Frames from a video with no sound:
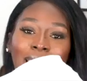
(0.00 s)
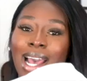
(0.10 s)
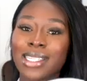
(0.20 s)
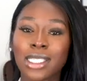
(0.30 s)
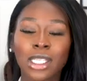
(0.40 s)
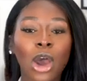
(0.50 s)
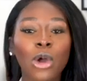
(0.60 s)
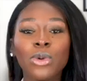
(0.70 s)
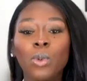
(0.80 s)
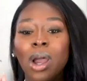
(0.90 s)
It has its
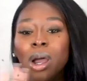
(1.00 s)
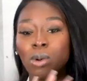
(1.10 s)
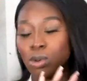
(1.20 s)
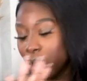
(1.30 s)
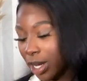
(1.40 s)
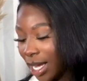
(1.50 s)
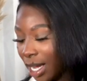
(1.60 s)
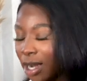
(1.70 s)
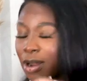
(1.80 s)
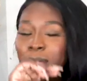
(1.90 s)
own world.
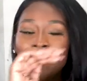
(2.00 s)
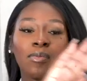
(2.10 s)
It can